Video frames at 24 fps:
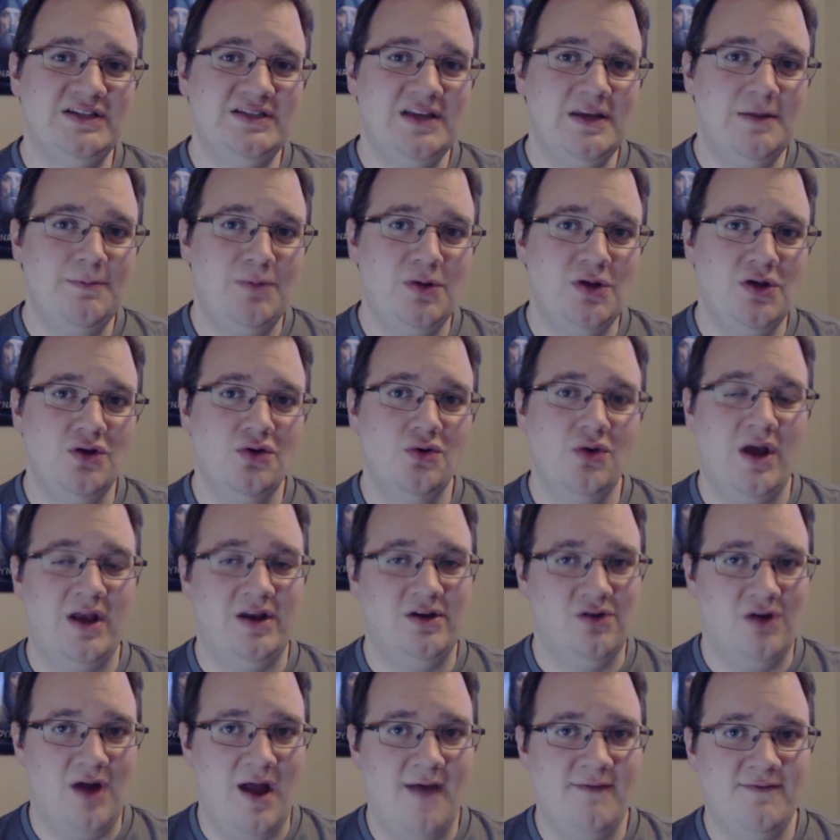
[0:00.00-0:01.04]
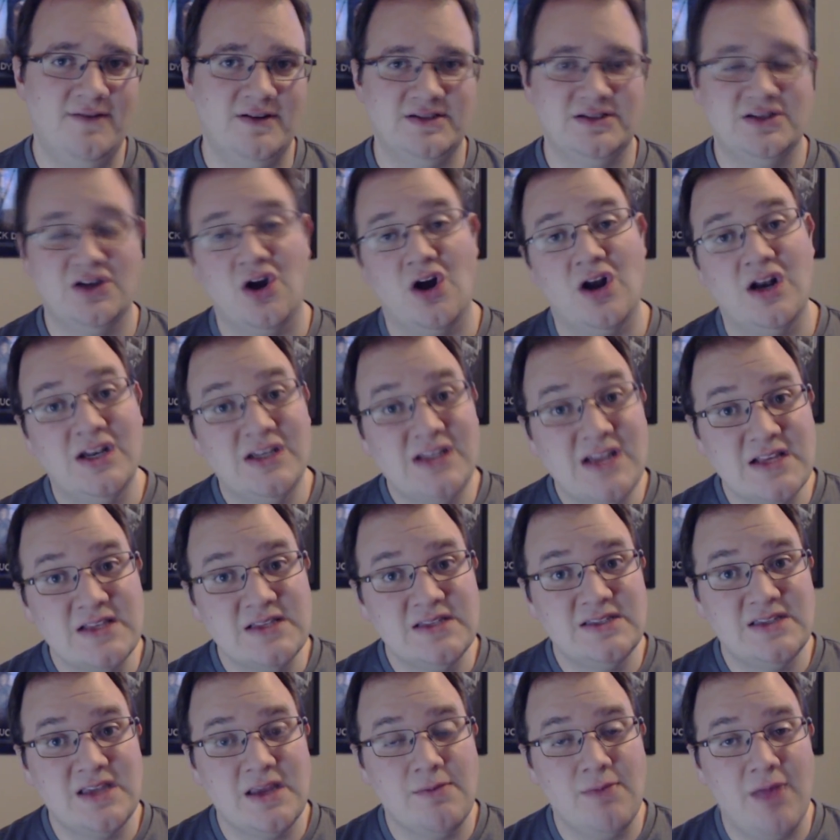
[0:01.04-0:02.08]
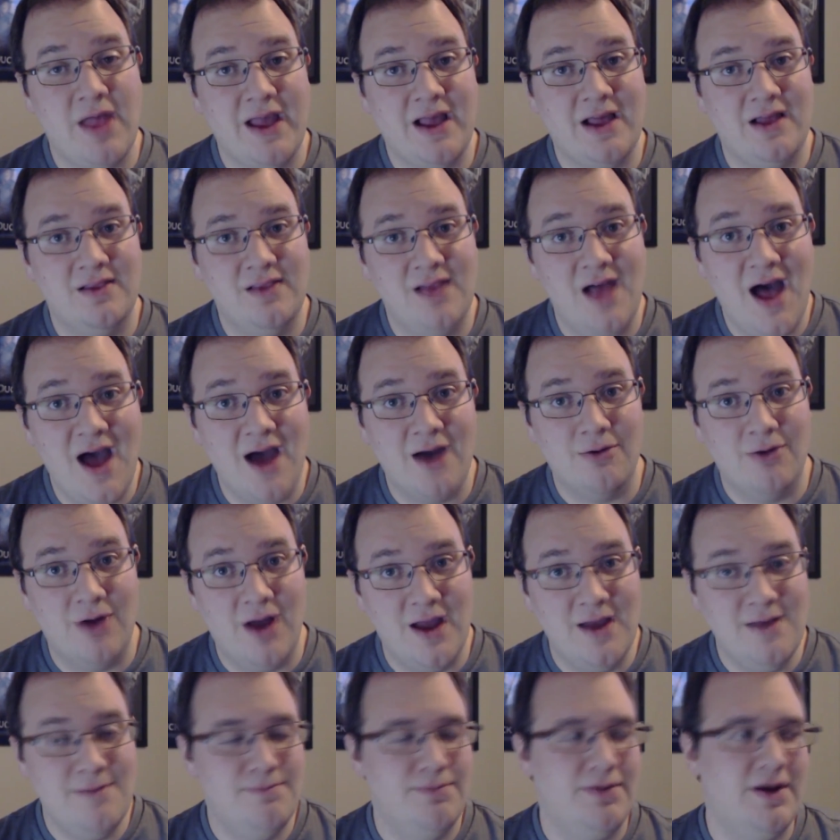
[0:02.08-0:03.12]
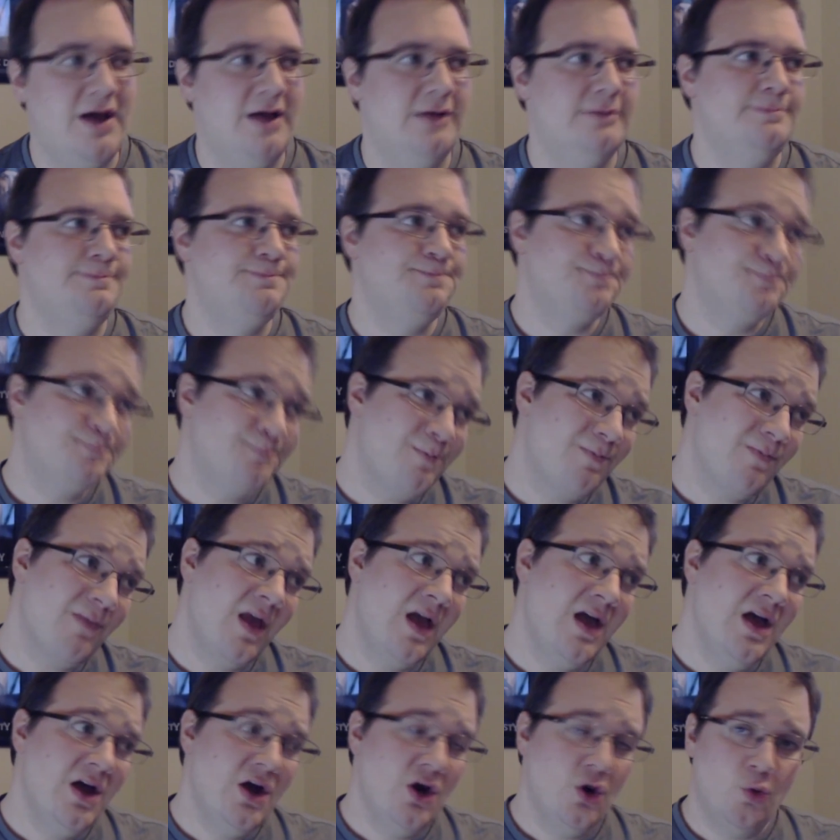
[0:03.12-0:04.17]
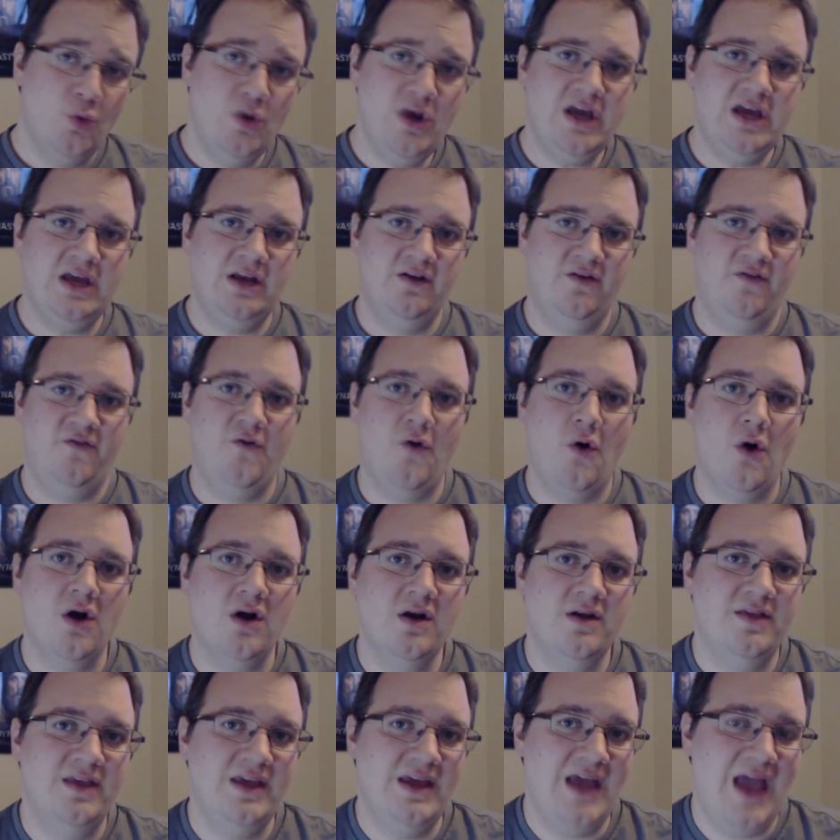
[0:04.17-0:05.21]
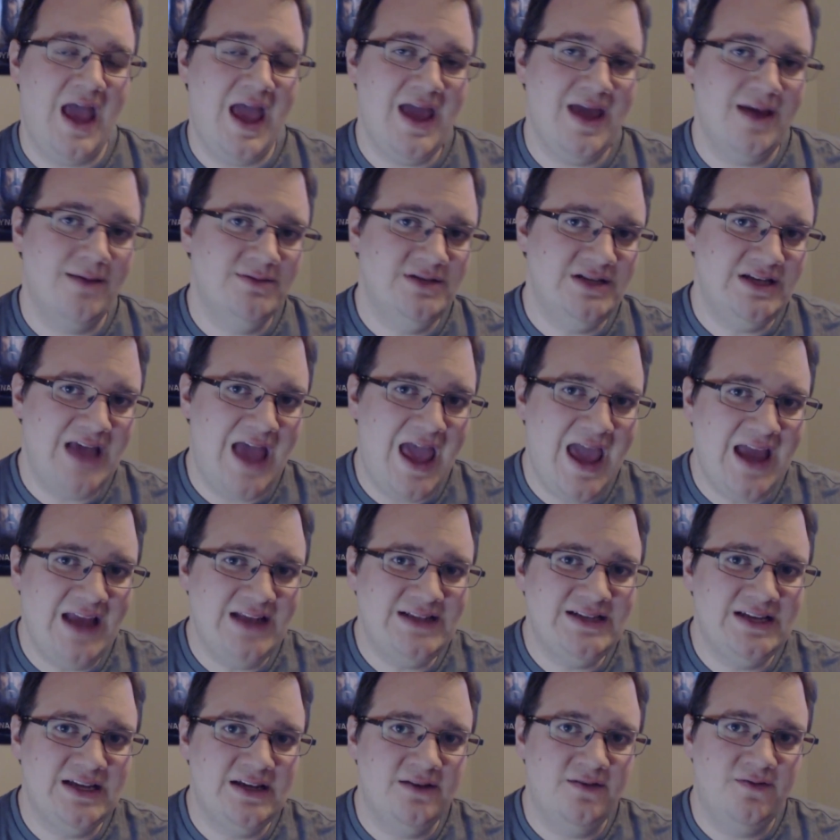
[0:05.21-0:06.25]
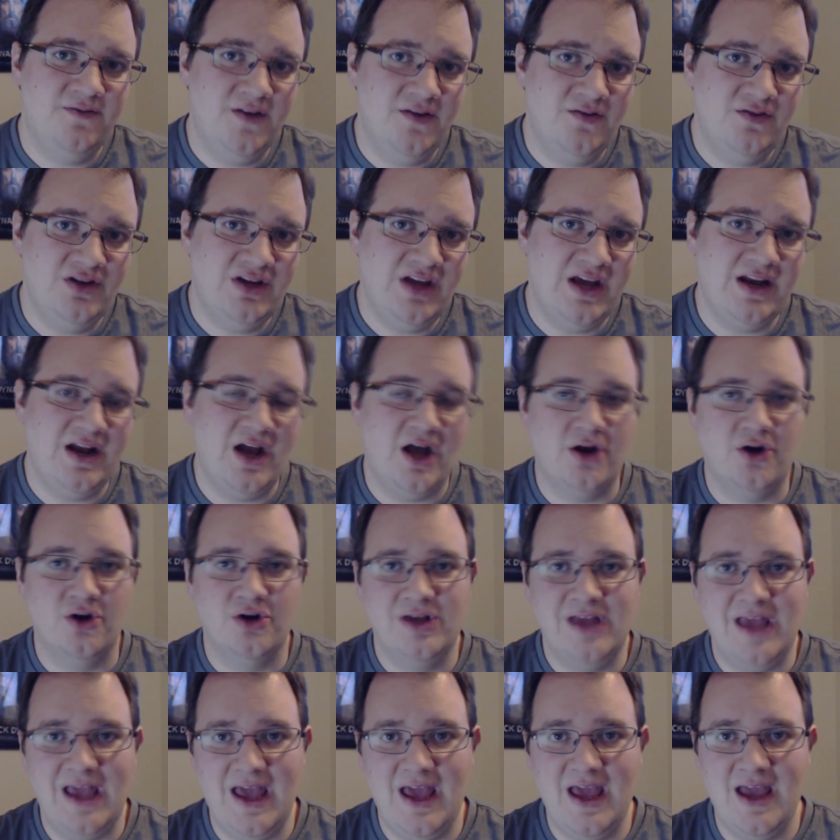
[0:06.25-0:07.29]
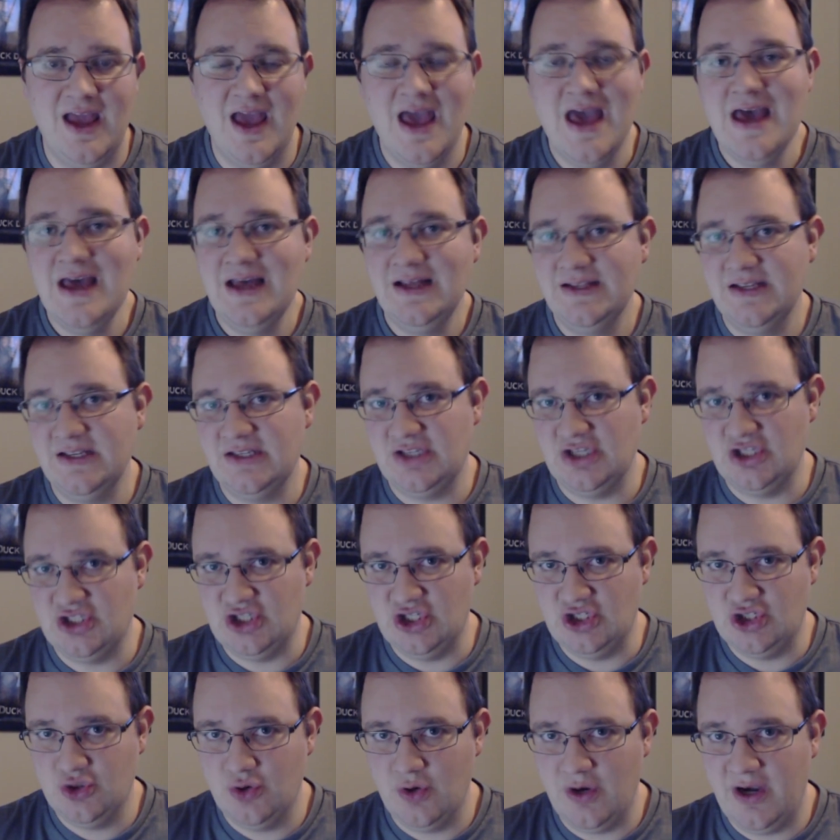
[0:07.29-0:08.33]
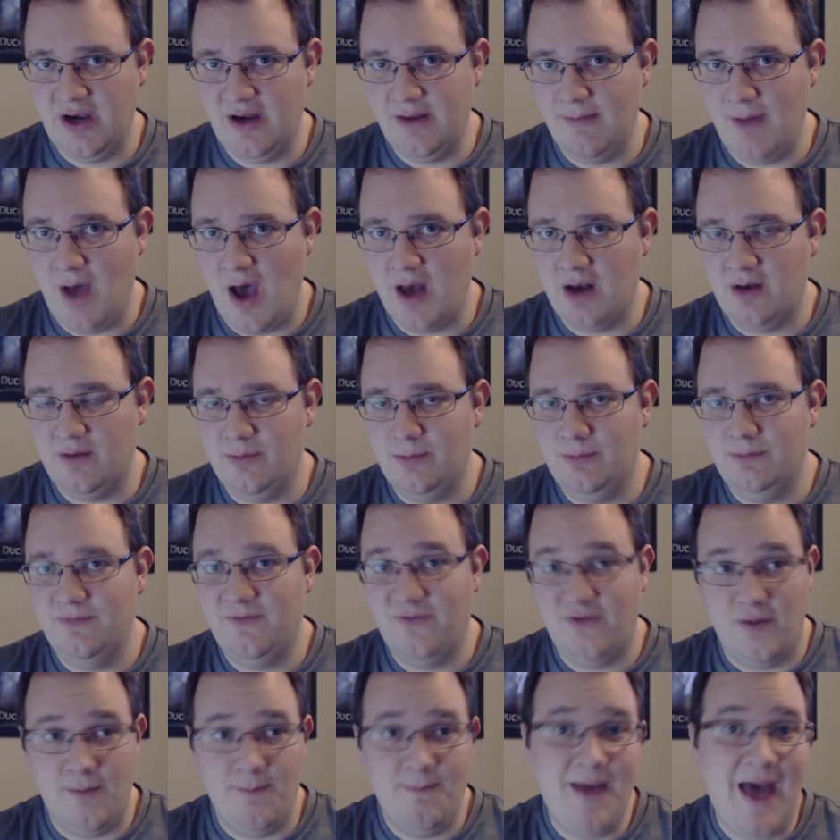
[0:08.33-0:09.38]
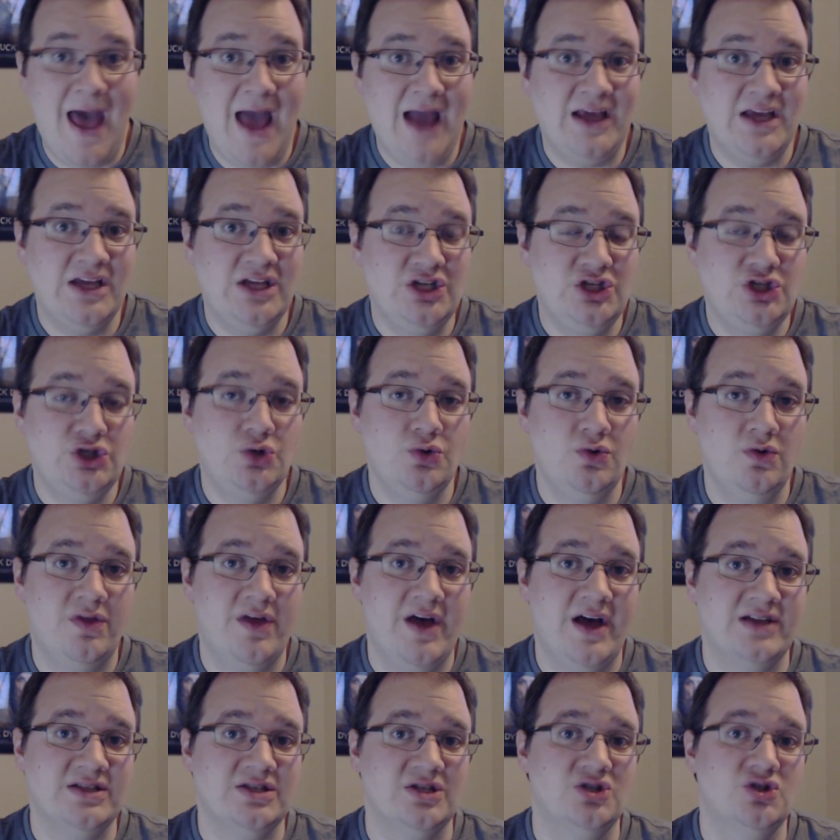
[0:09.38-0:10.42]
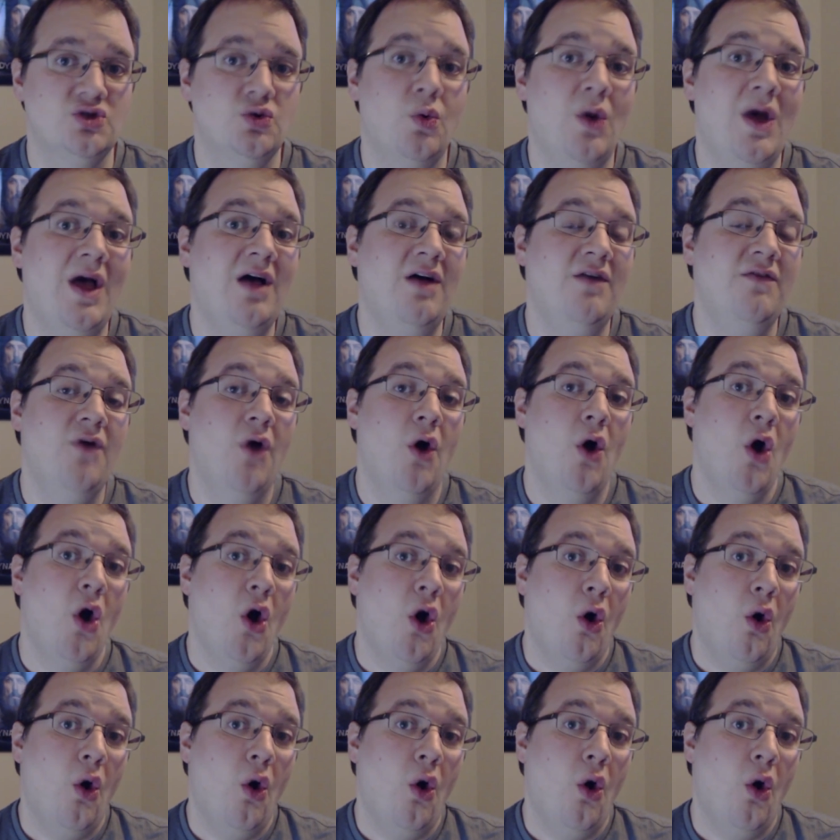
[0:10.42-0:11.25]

the CPU and graphics card. It doesn't seem like a lot, right? But we can afford the AMD A10 5800K. This is the Trinity model from back in 2012.